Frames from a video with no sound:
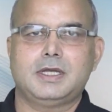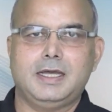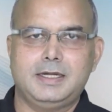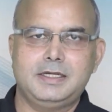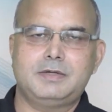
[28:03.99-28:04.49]

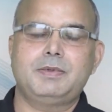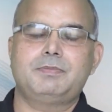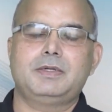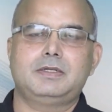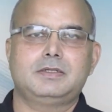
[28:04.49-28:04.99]
elite
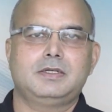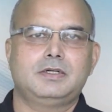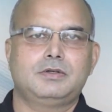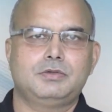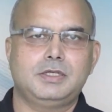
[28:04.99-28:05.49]
people,
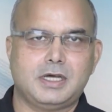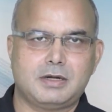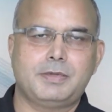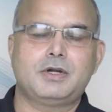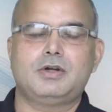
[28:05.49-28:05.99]
to the
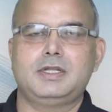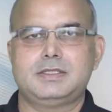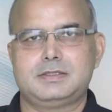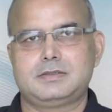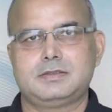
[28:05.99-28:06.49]
urban audience.